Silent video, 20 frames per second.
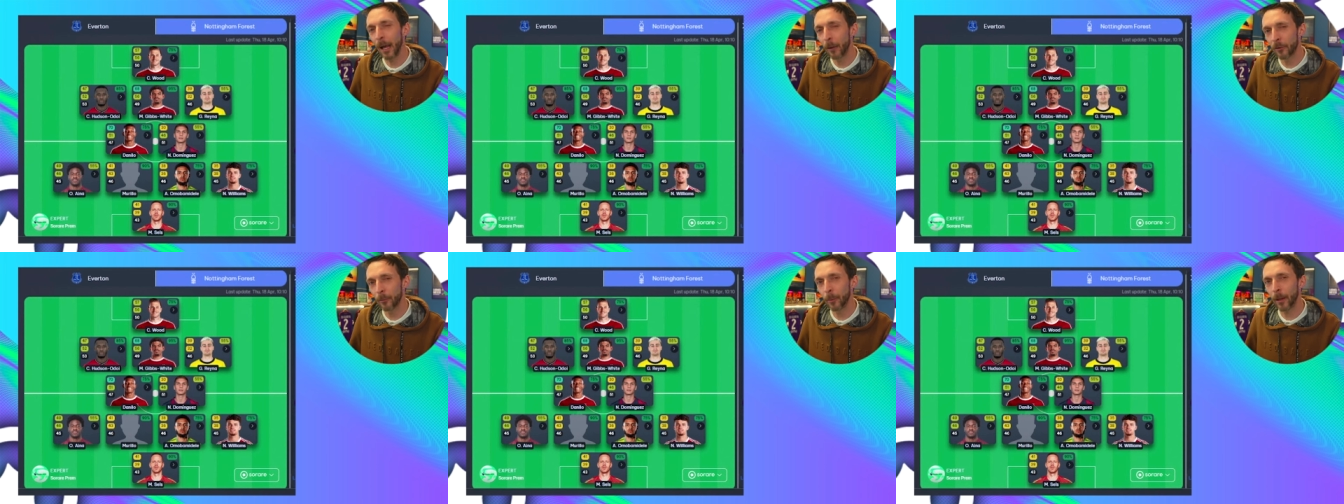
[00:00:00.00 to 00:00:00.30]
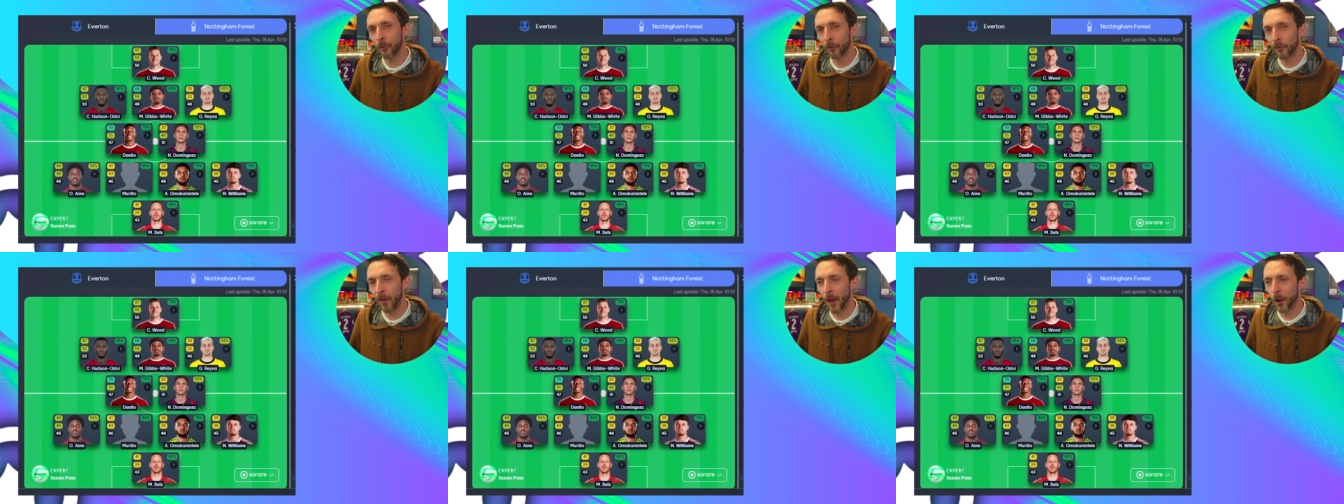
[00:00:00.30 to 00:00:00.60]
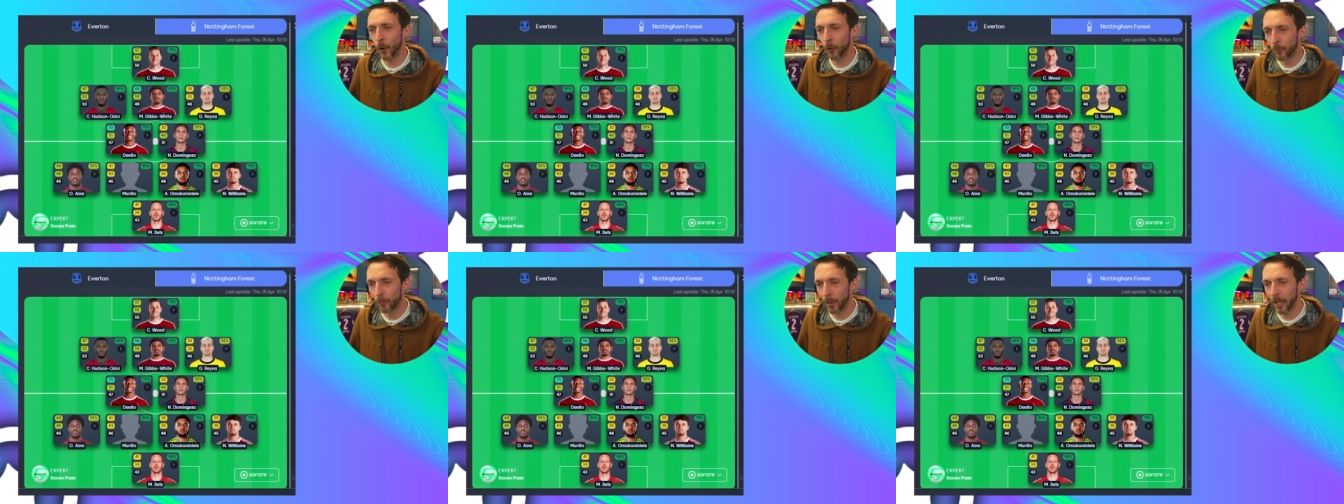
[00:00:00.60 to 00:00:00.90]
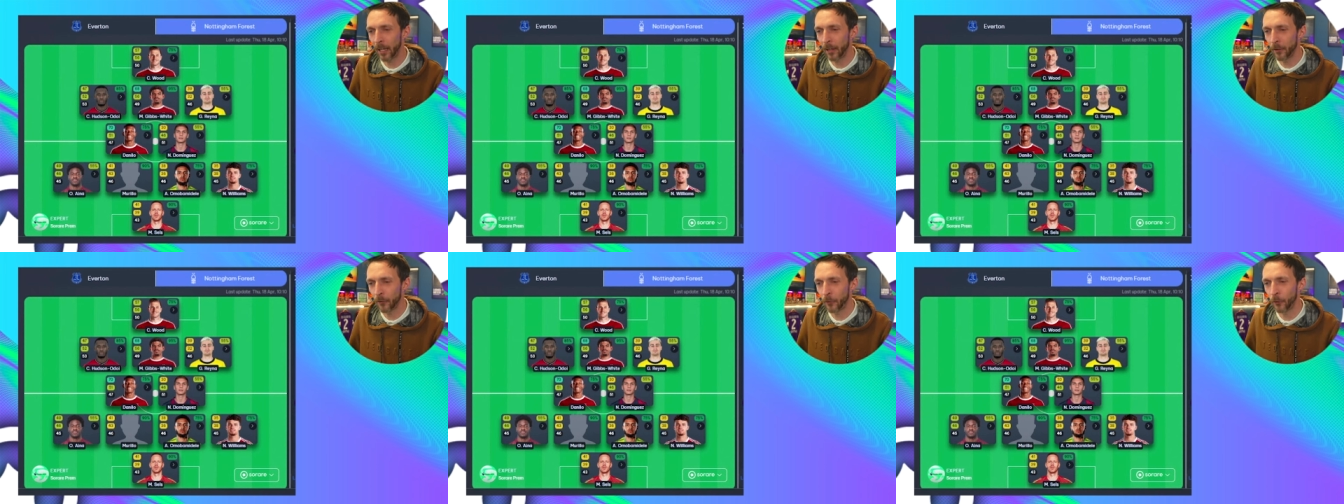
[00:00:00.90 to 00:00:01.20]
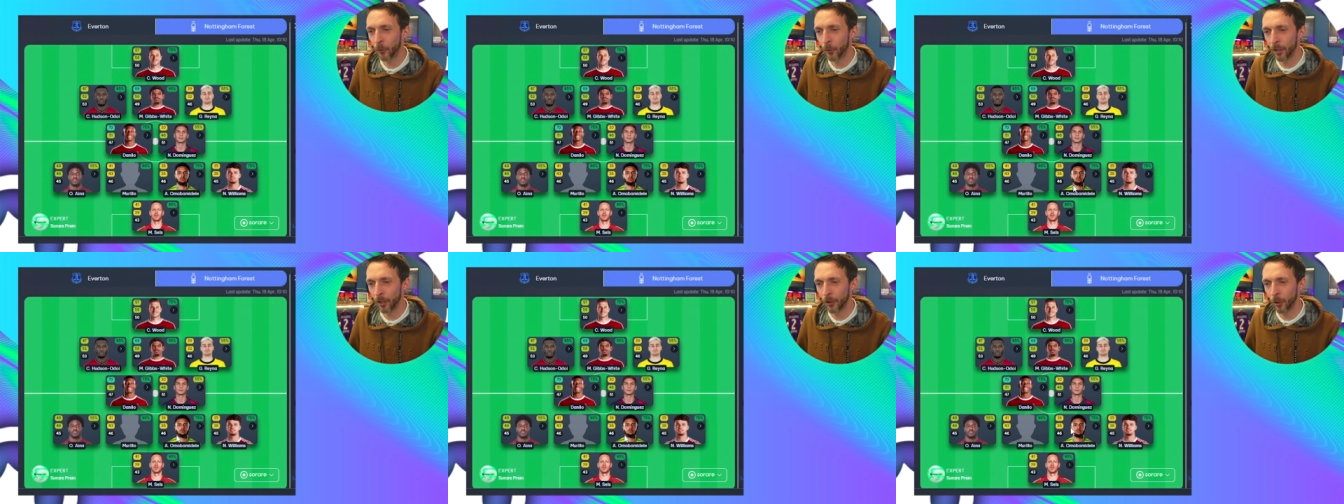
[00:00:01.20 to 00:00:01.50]
I was a big fan of breaking
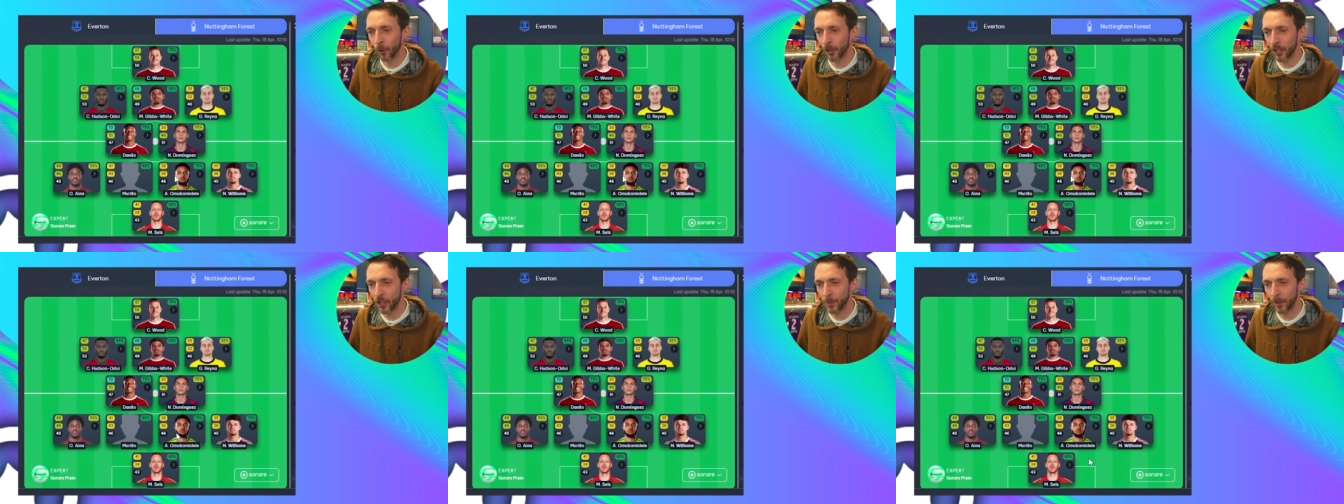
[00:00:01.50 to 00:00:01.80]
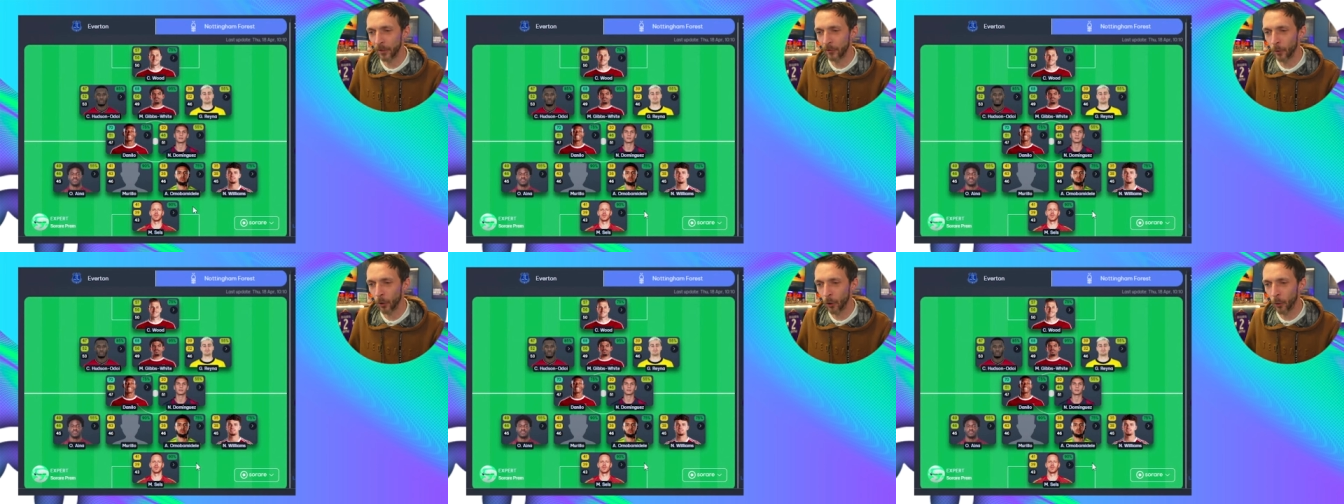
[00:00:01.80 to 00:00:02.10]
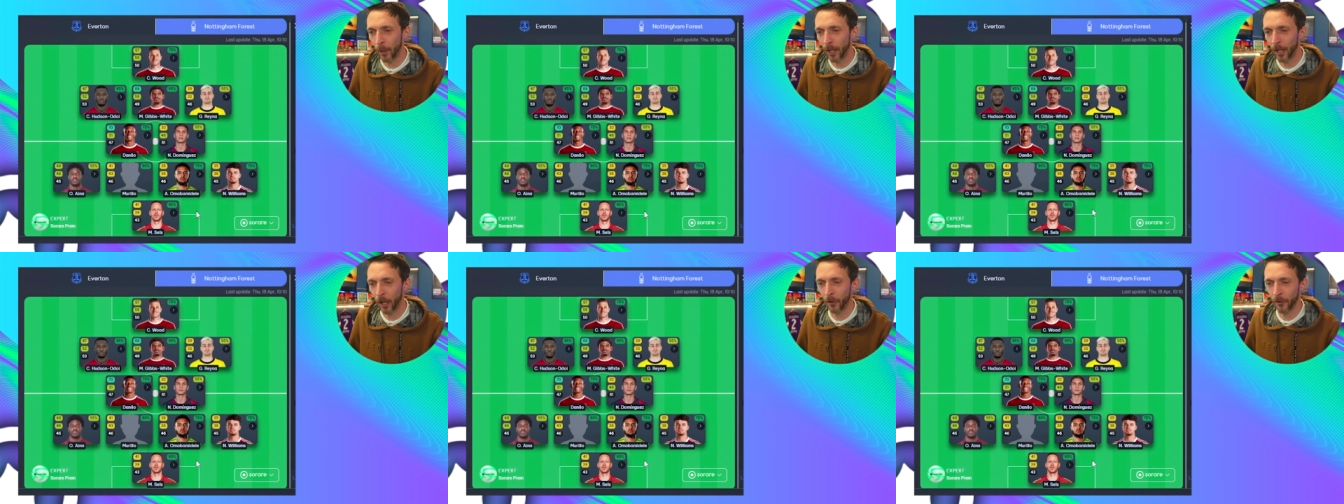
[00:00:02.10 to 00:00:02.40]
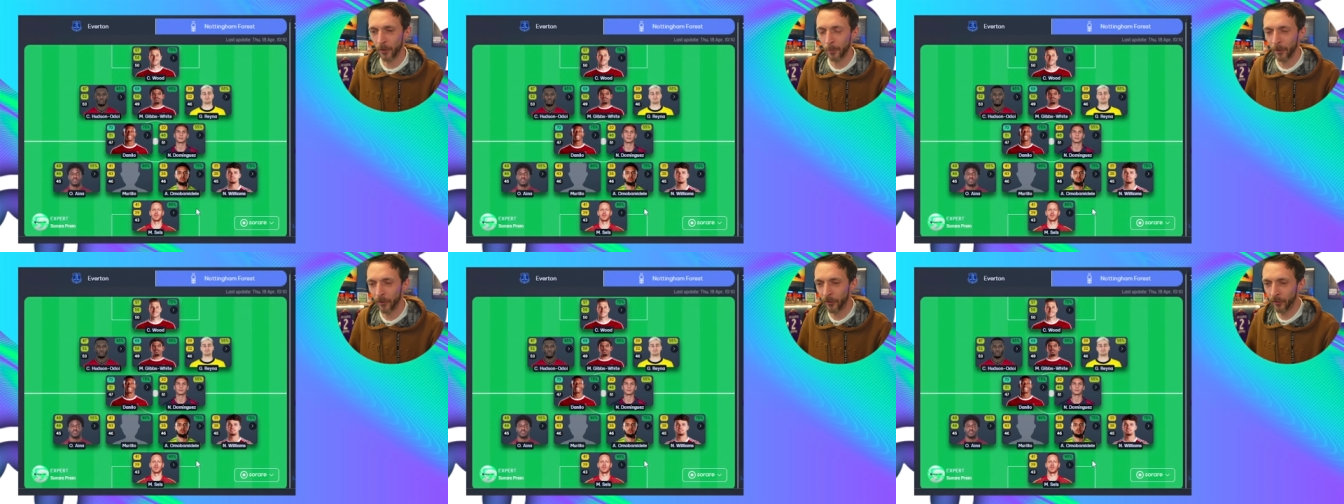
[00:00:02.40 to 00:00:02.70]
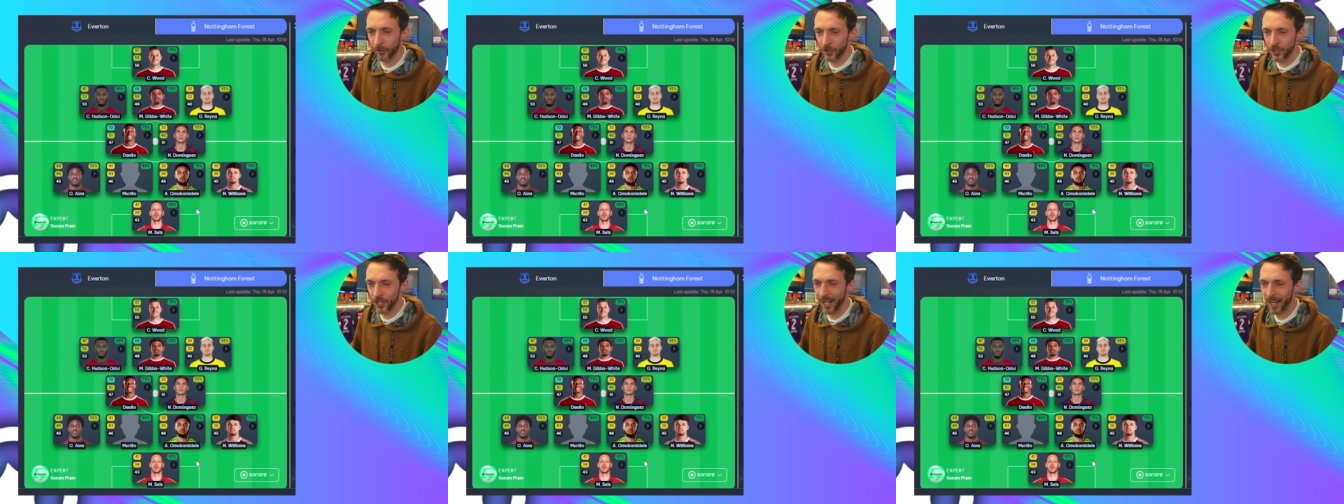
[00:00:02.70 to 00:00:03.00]
through at Norwich, but he's not quite cut the
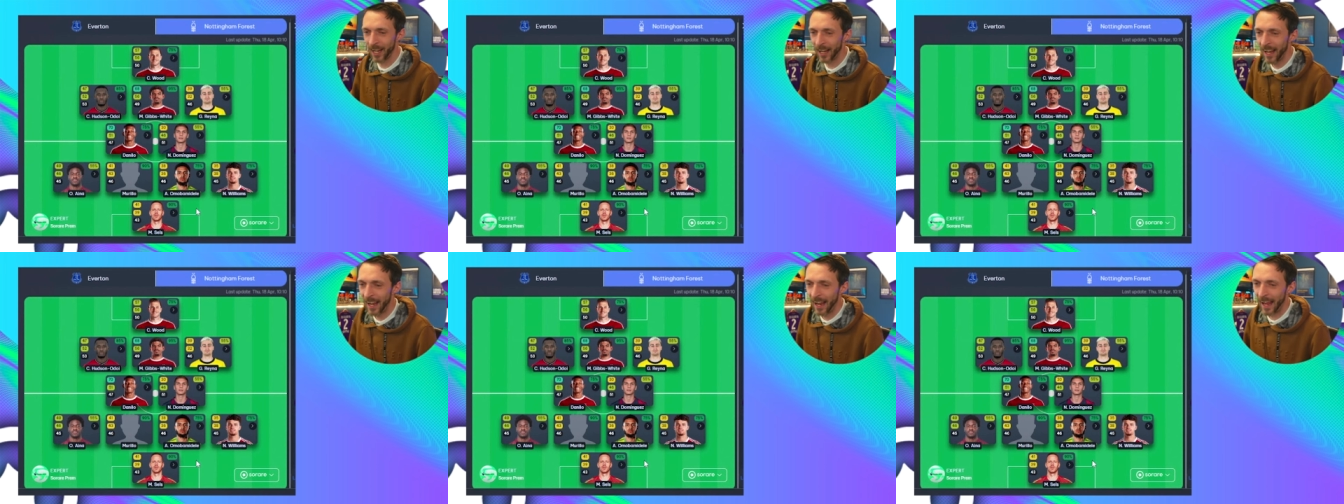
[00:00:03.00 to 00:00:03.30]
mustard yet